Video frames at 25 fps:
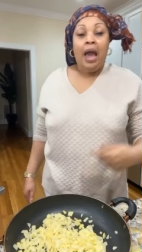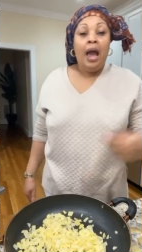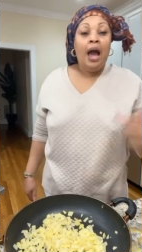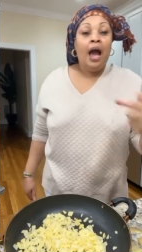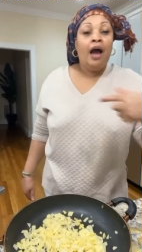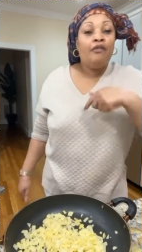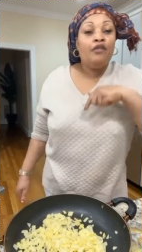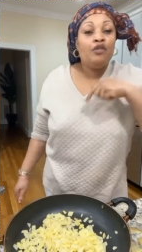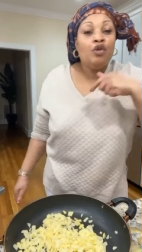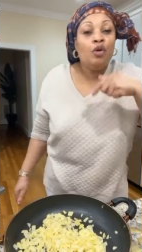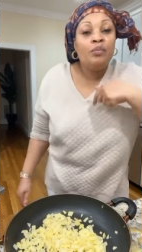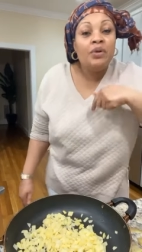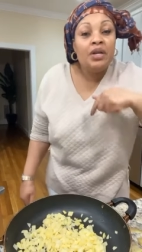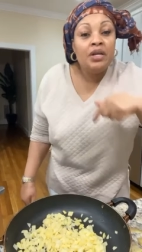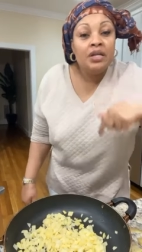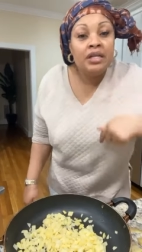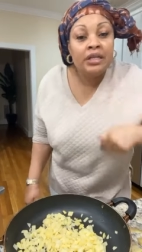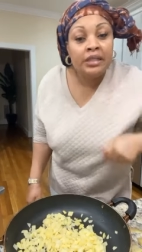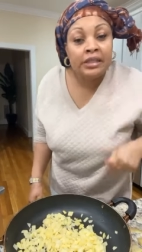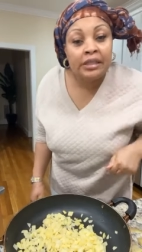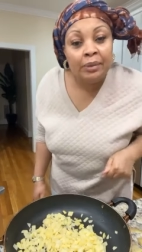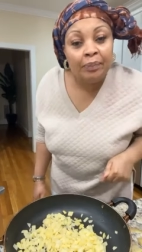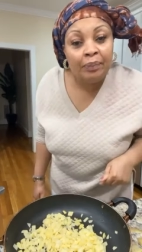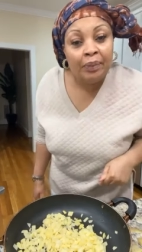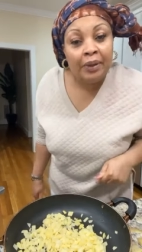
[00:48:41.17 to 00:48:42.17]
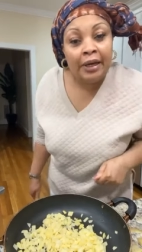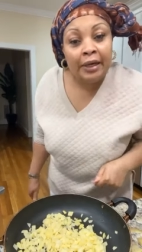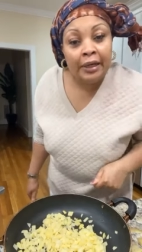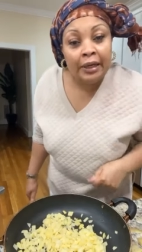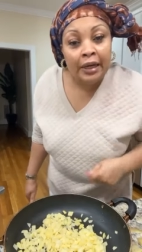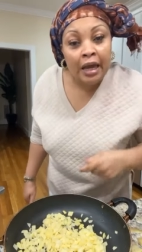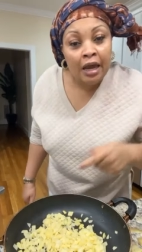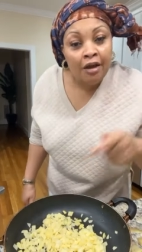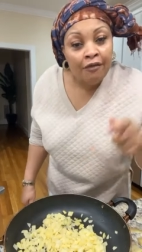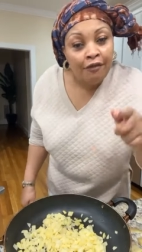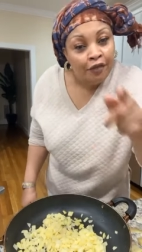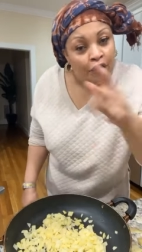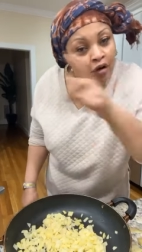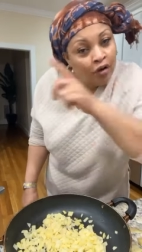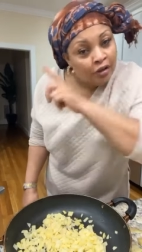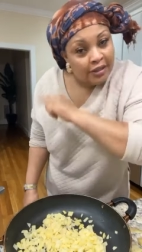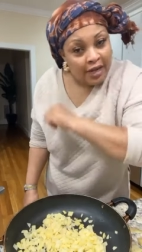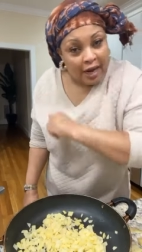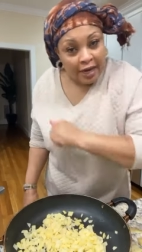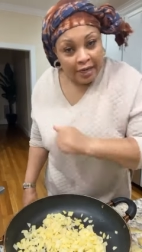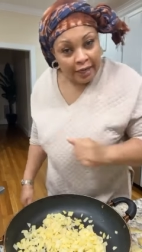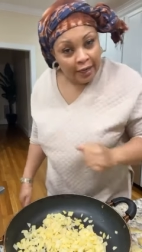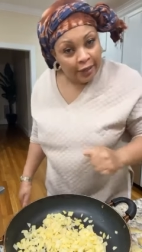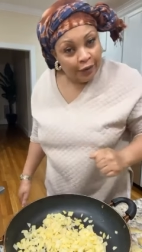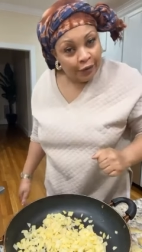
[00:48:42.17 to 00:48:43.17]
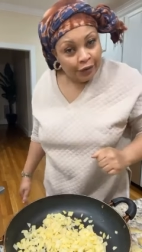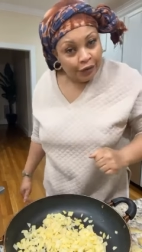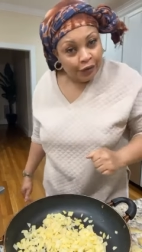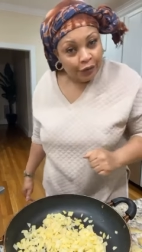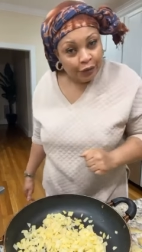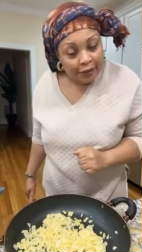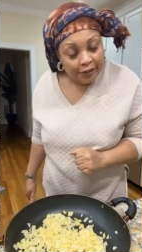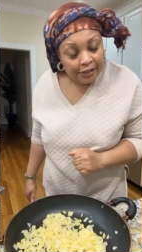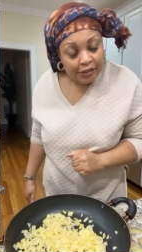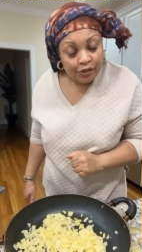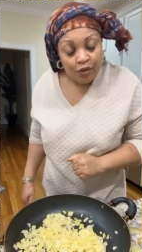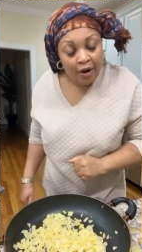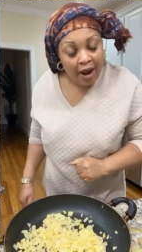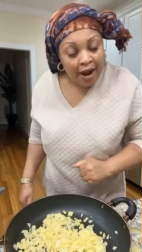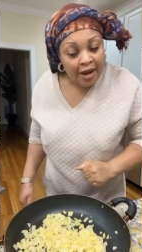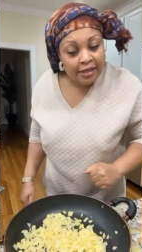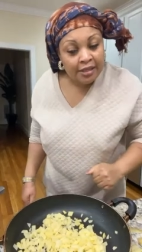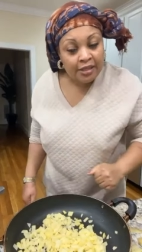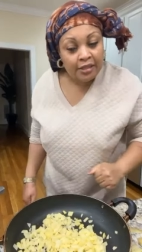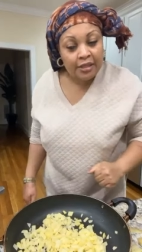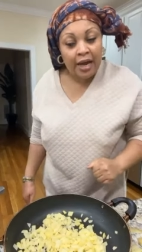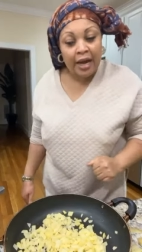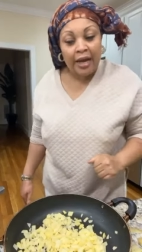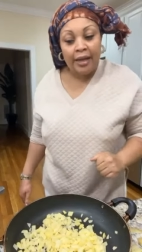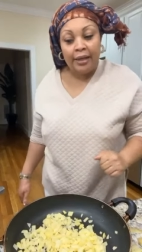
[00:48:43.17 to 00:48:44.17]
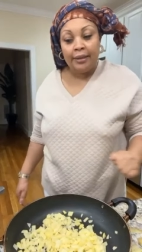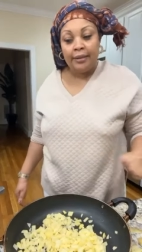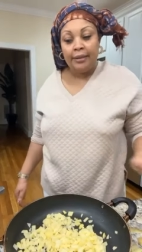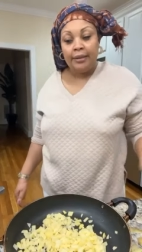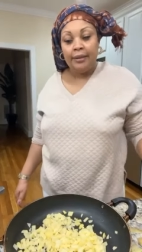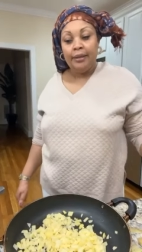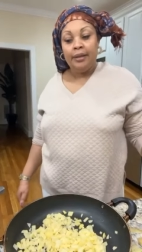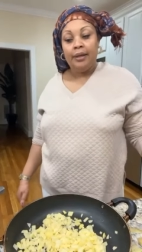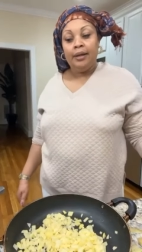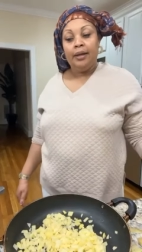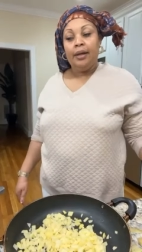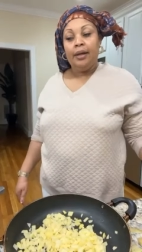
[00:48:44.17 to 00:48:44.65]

I have to be disciplined. If not, I cannot do it. Right, sir?